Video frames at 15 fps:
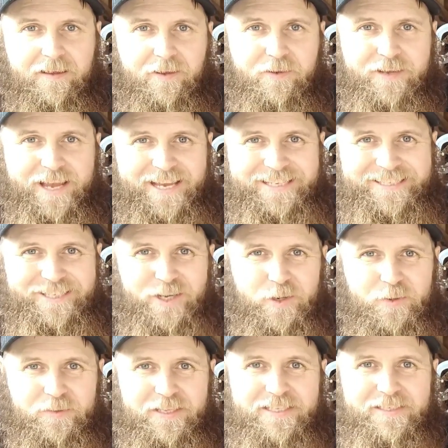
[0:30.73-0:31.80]
Okay,
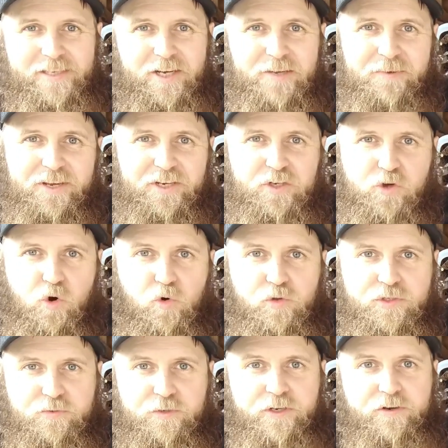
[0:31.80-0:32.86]
so let's talk about your
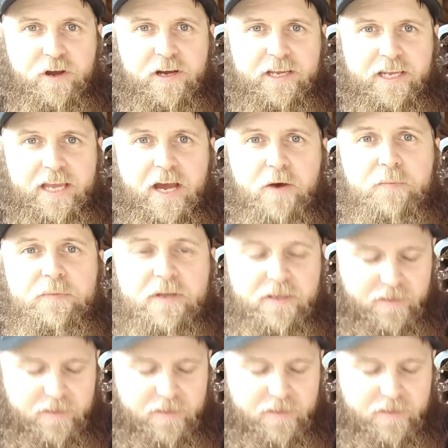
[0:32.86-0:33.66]
goals when you're knocking out.